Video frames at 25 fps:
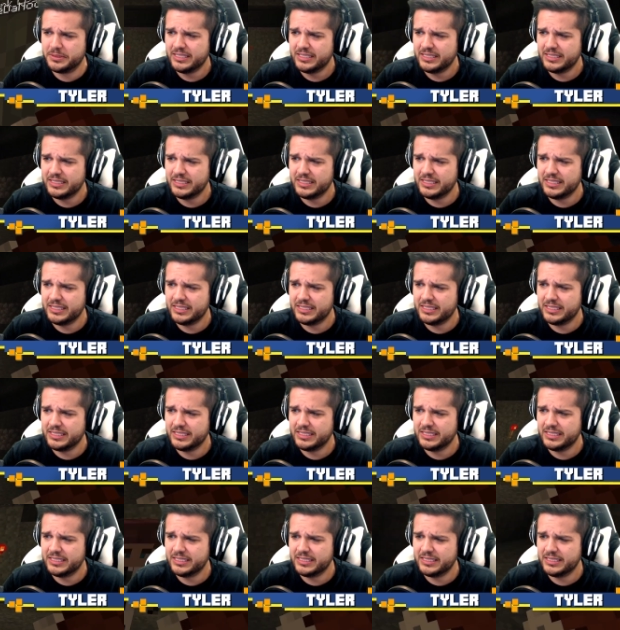
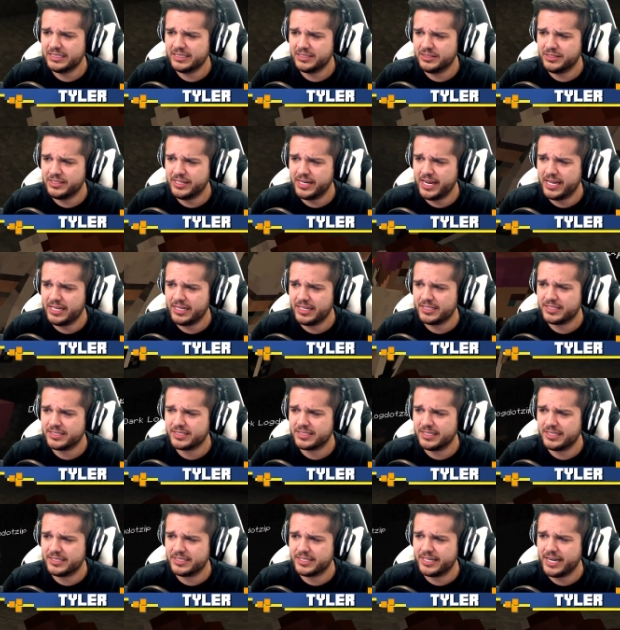Mm. Uh. Yeah.
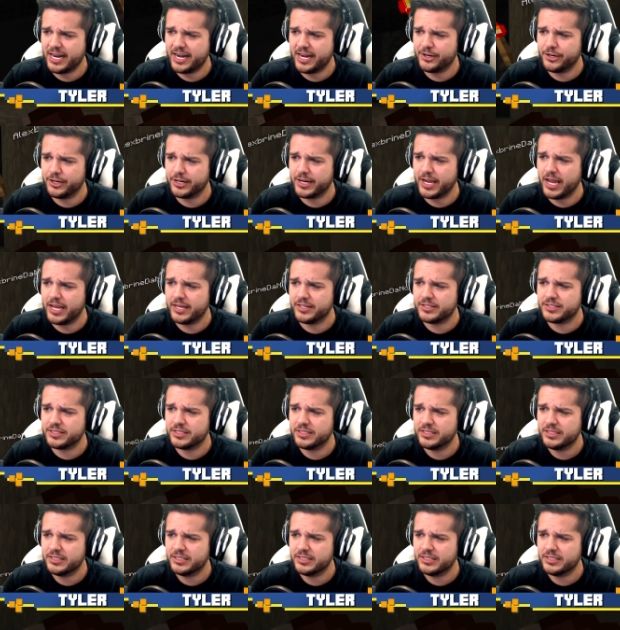Let's let's get uh, out of here, guys.